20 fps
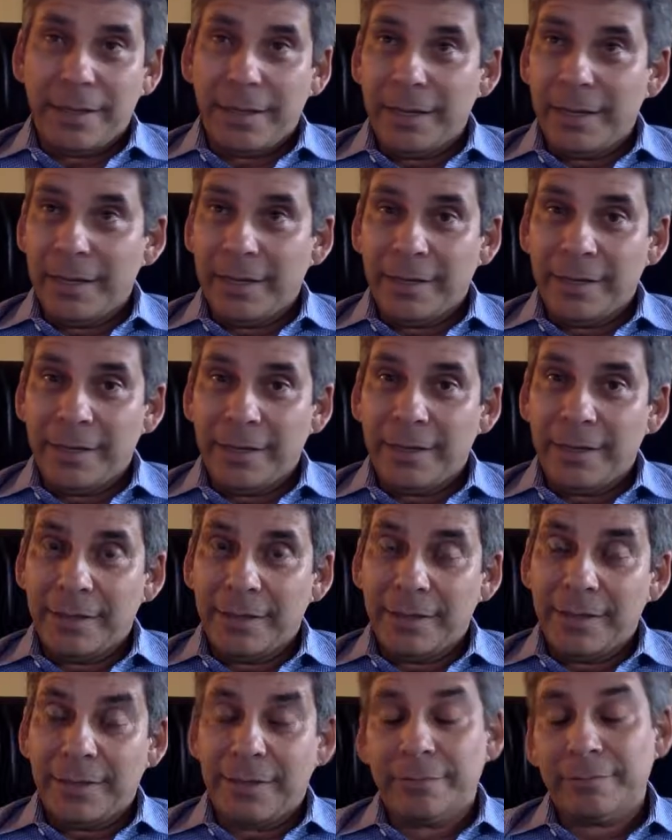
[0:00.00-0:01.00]

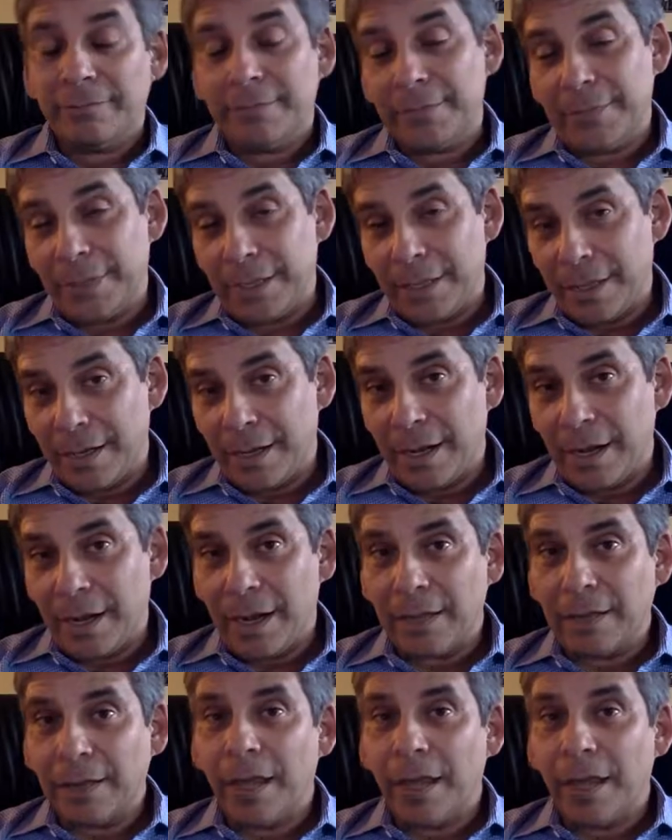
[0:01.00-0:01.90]
a